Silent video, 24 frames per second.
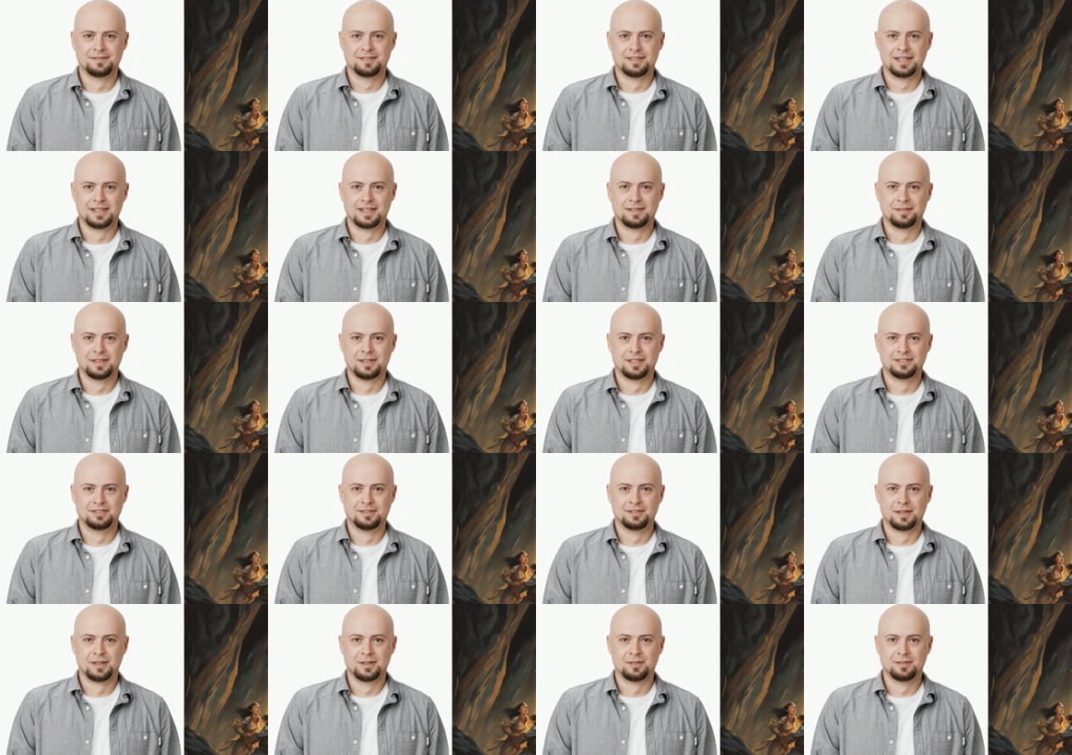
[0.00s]
Lyra
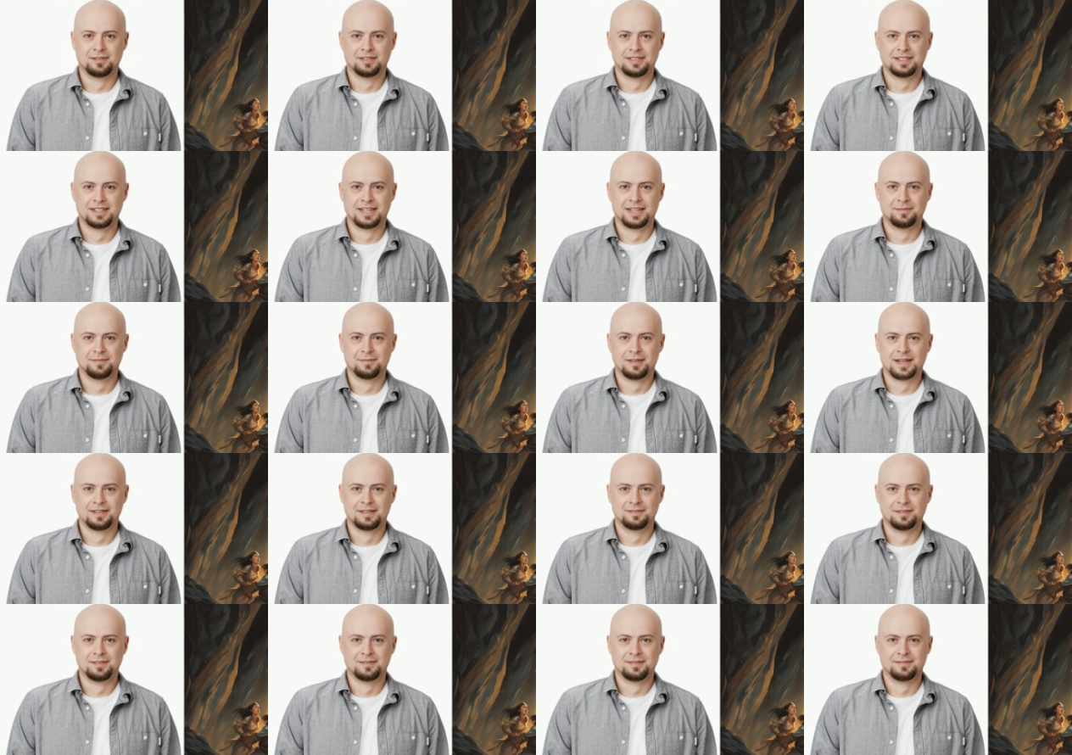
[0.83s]
struggled to keep
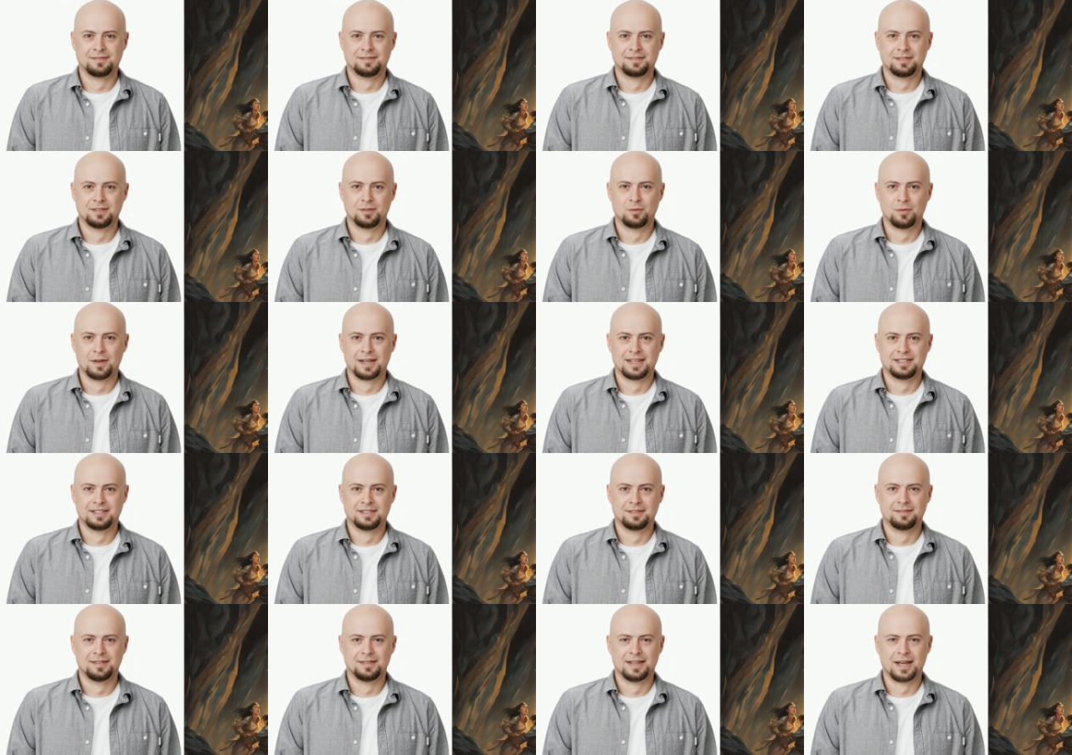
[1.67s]
up, the
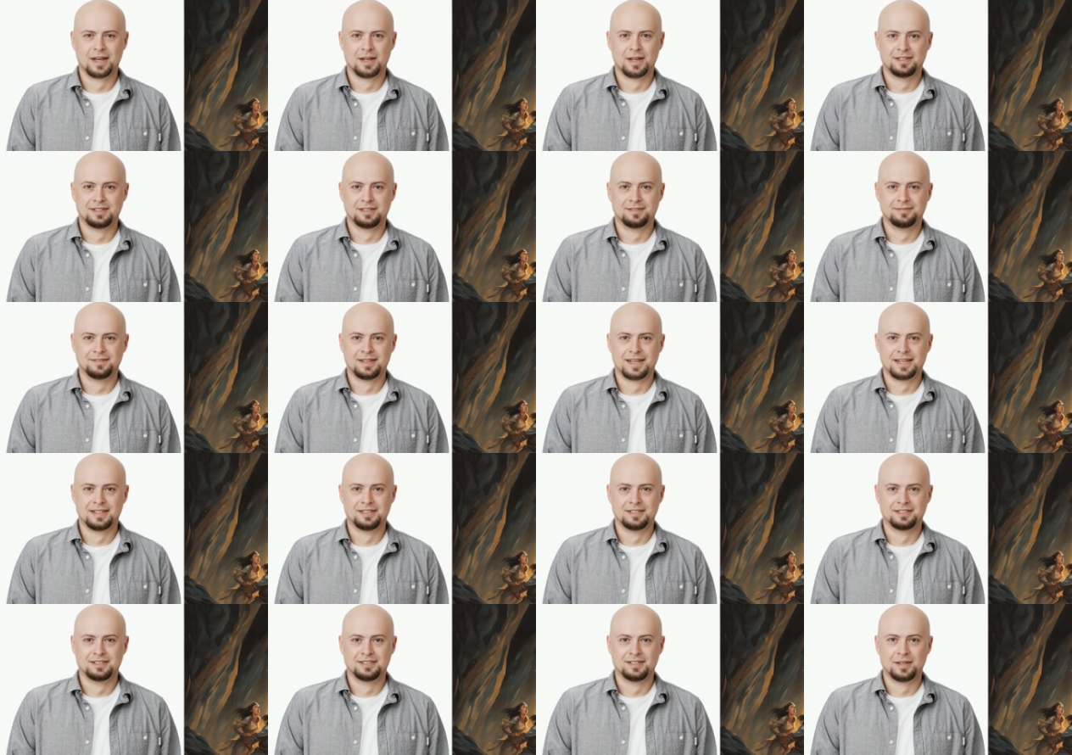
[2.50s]
weight of the
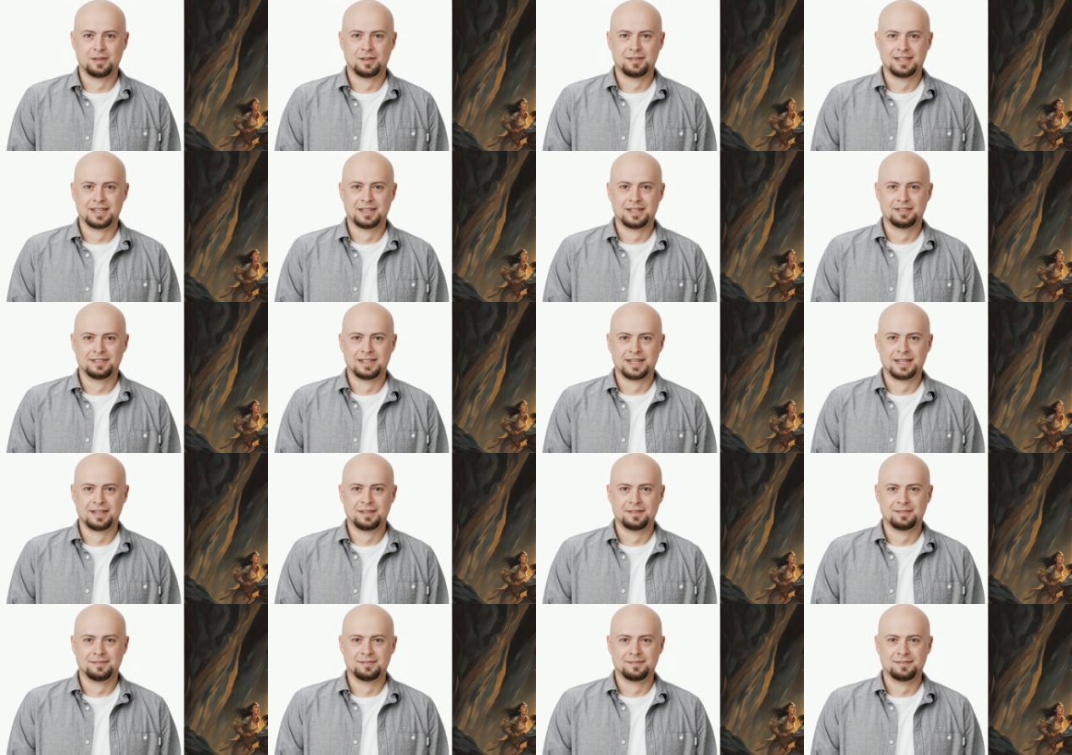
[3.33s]
artifact slowing her
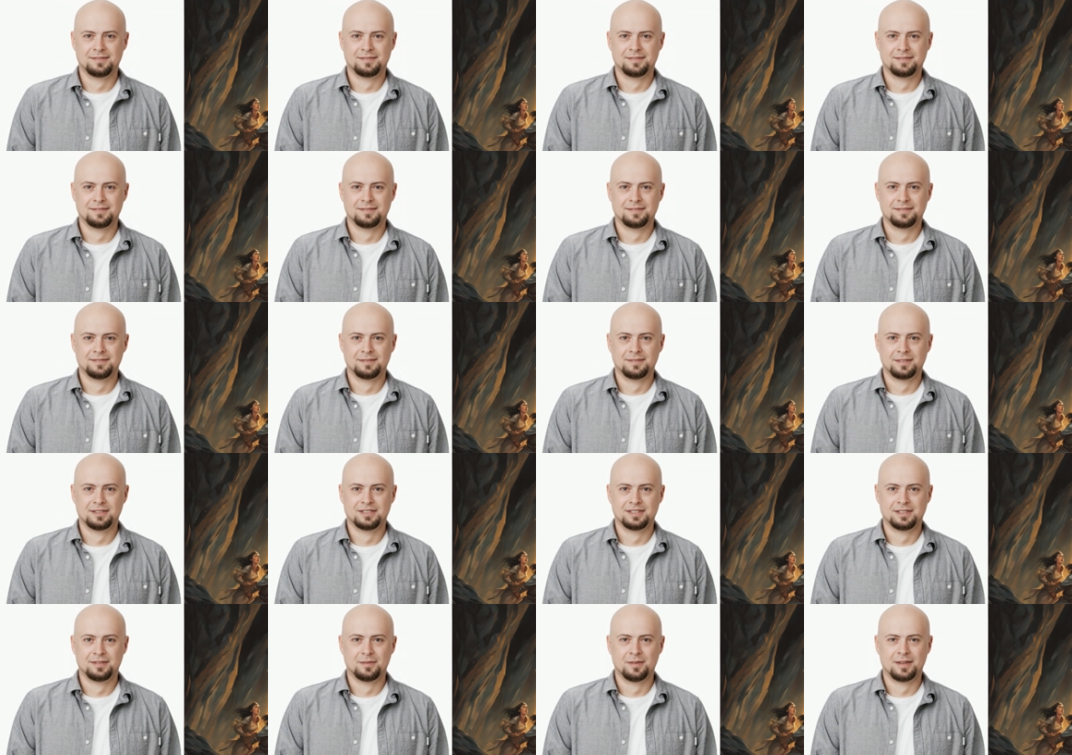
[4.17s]
down.
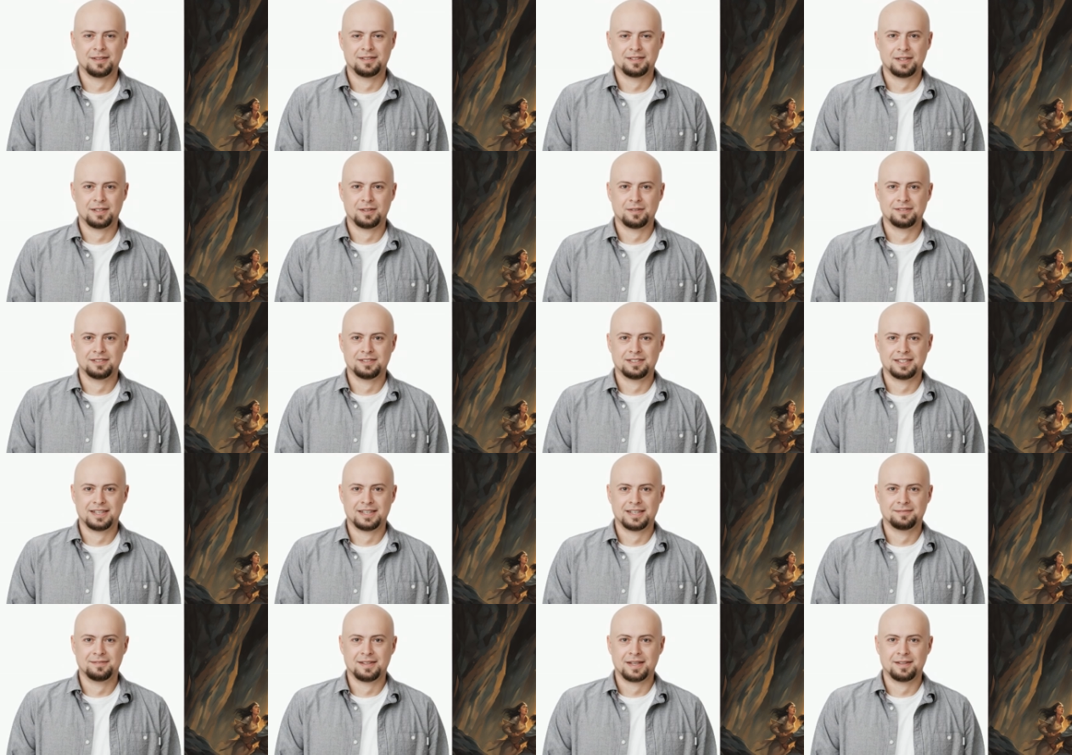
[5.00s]
But she refused to
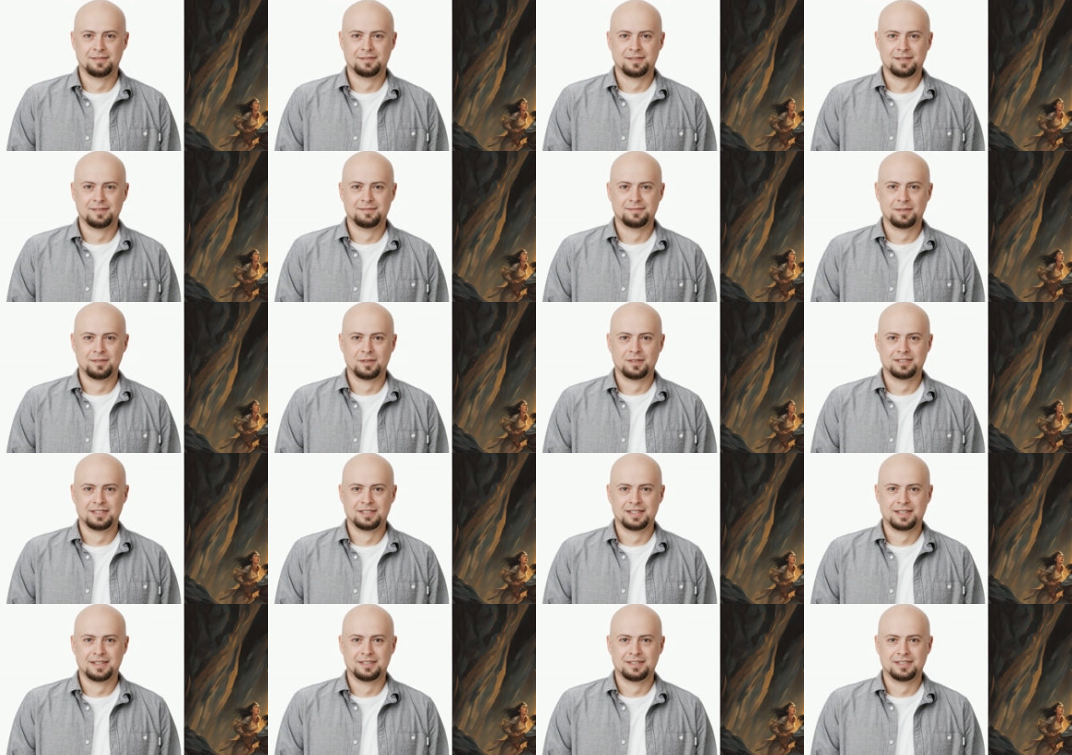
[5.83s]
give up,
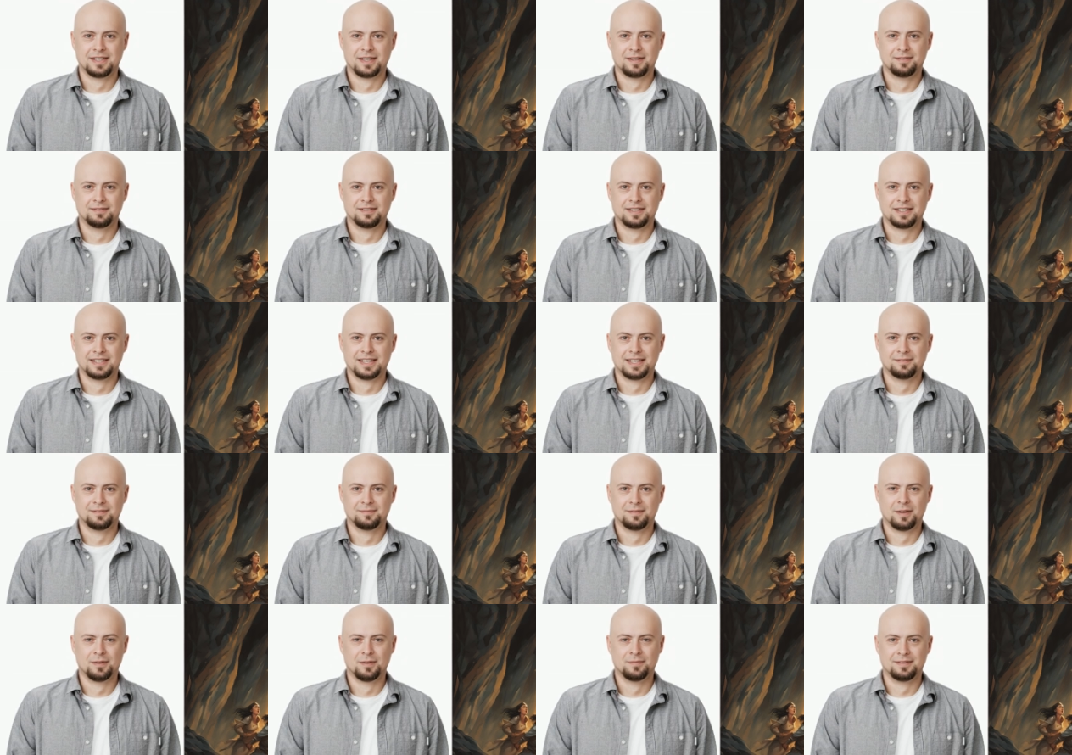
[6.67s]
pushing herself to
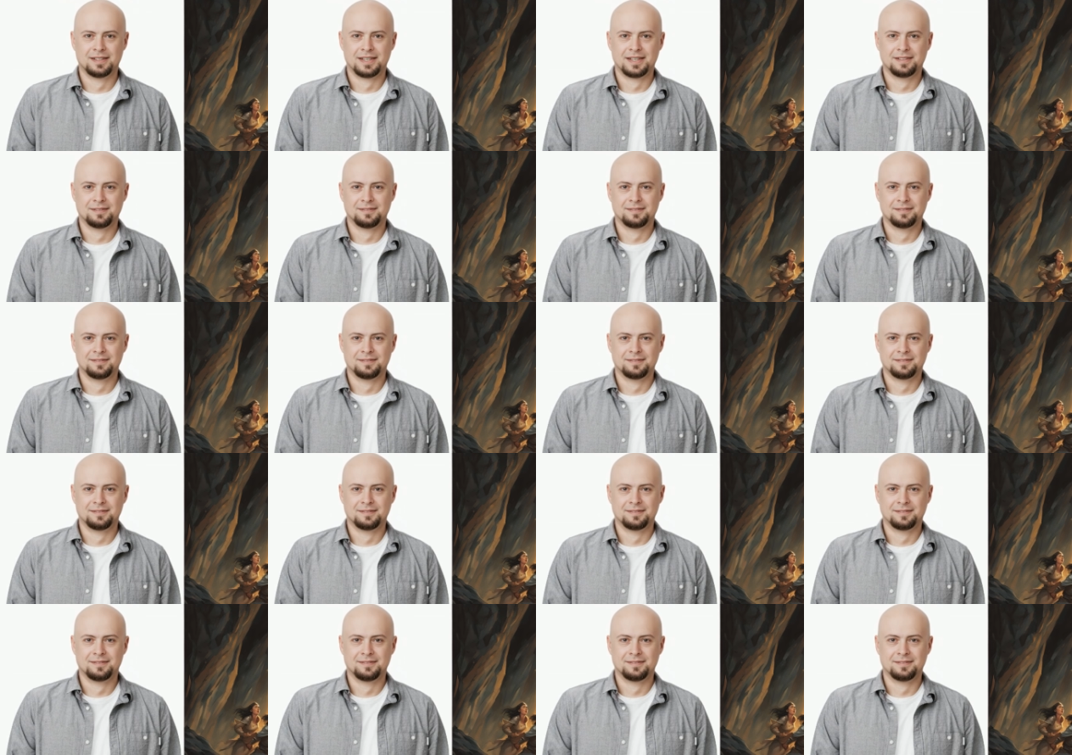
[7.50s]
keep moving.